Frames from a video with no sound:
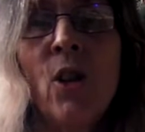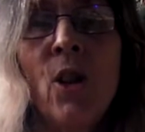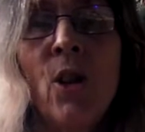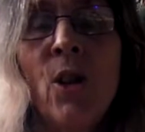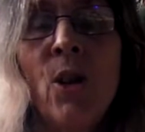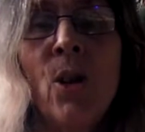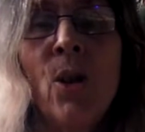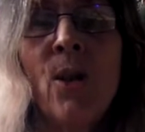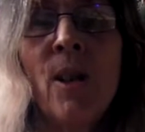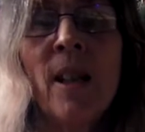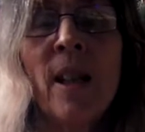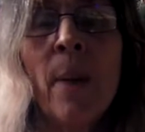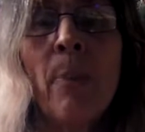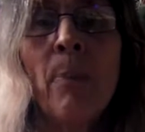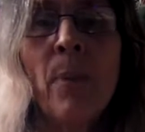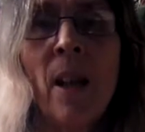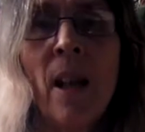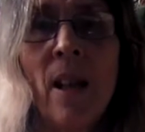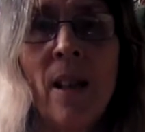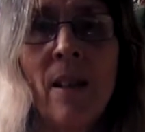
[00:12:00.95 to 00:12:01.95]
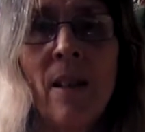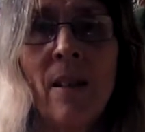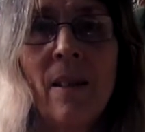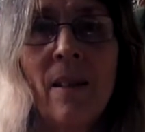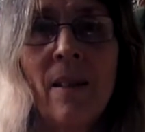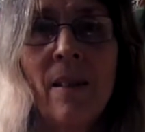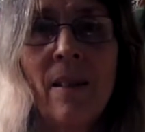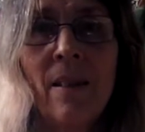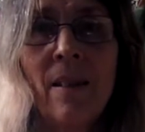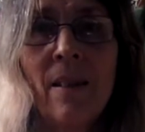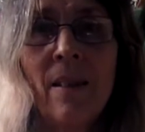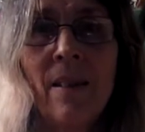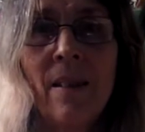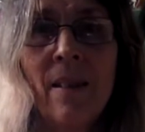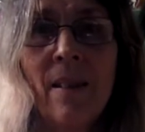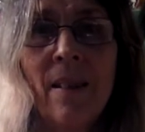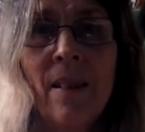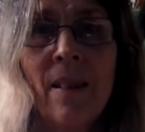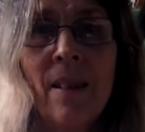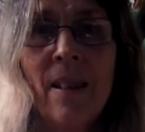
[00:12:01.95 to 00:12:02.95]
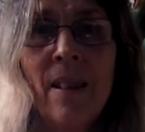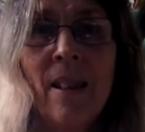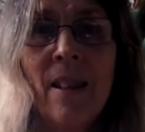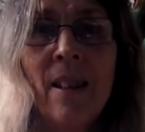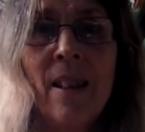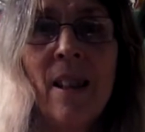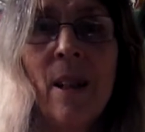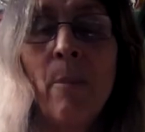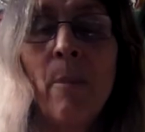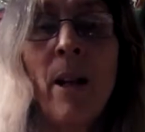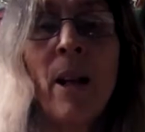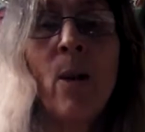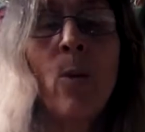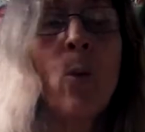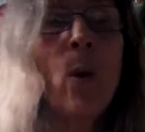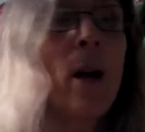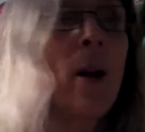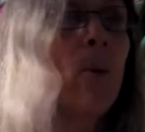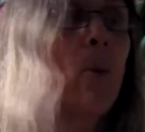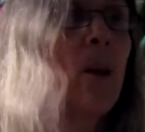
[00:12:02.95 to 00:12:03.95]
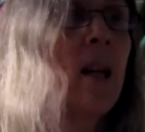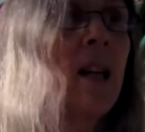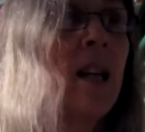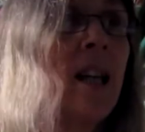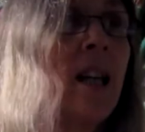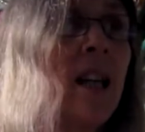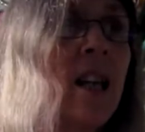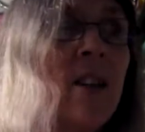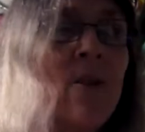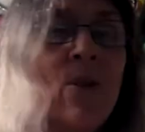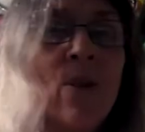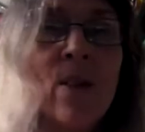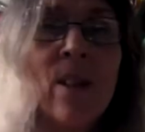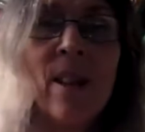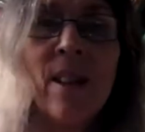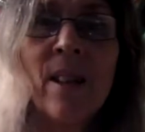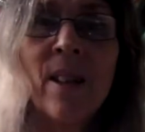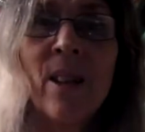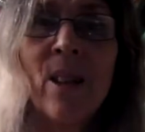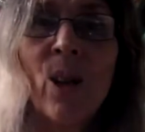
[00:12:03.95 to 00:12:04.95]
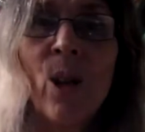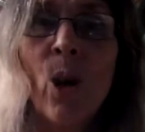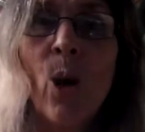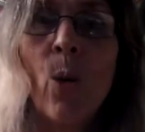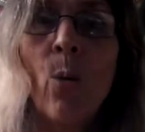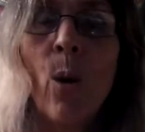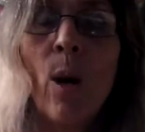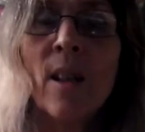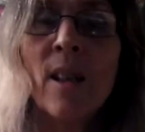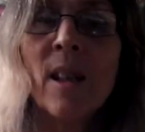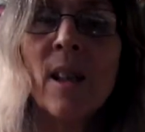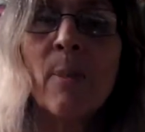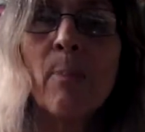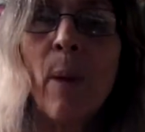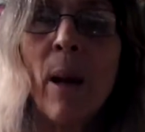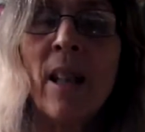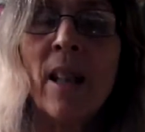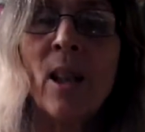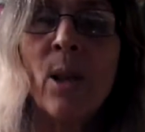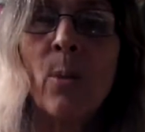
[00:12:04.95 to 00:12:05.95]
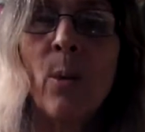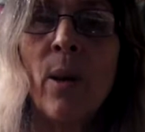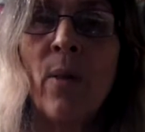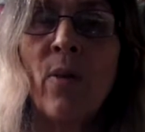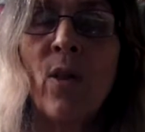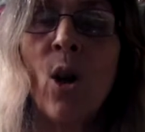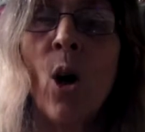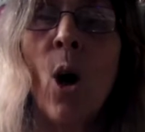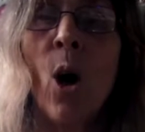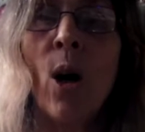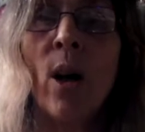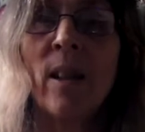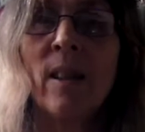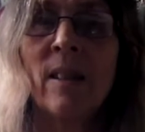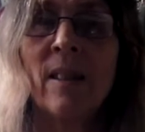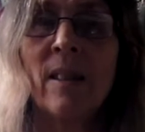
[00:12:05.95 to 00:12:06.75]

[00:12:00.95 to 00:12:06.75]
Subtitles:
to do something, no matter where we live or what space we've got.